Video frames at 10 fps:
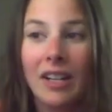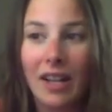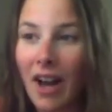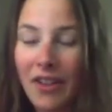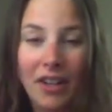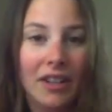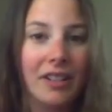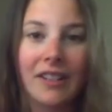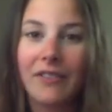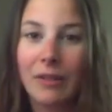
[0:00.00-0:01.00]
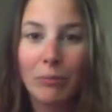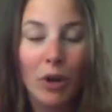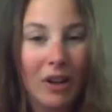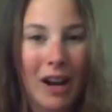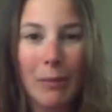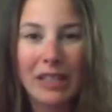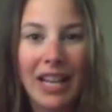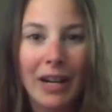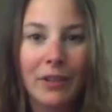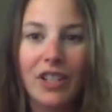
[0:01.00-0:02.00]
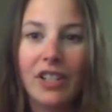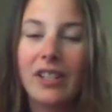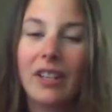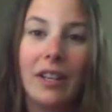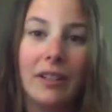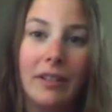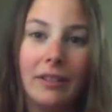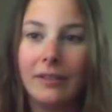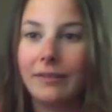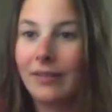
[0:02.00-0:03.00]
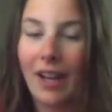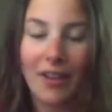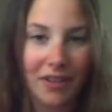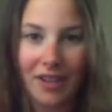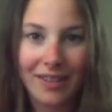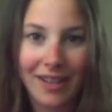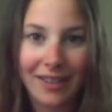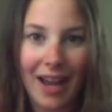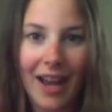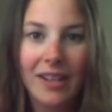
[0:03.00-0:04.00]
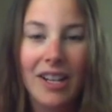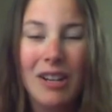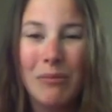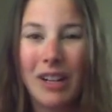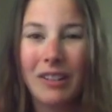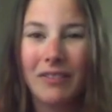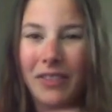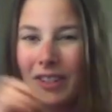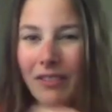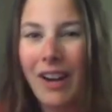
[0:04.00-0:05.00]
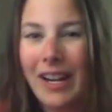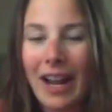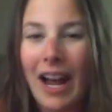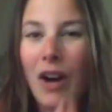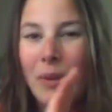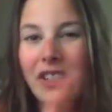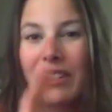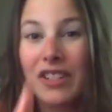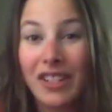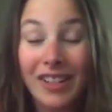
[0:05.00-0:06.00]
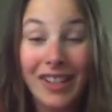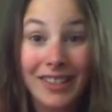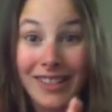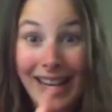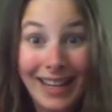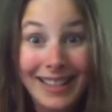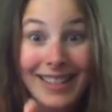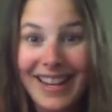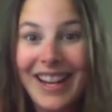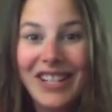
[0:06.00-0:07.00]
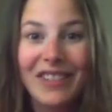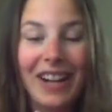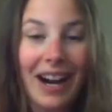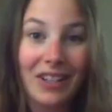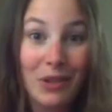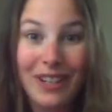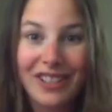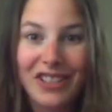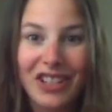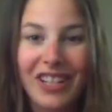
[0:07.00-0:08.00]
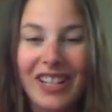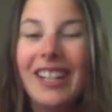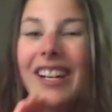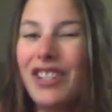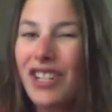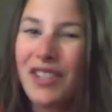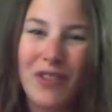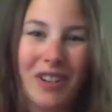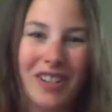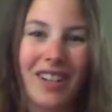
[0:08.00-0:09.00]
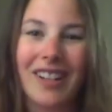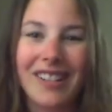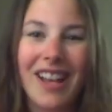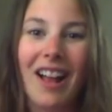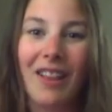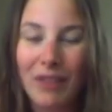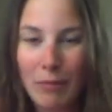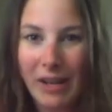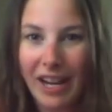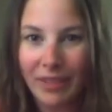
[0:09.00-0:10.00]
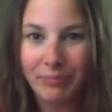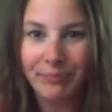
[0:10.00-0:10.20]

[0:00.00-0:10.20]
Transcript: other different programming languages and other things like that. But for right now, when you're still at the 2nd stage of your actuarial journey, just focus on Excel and VBA.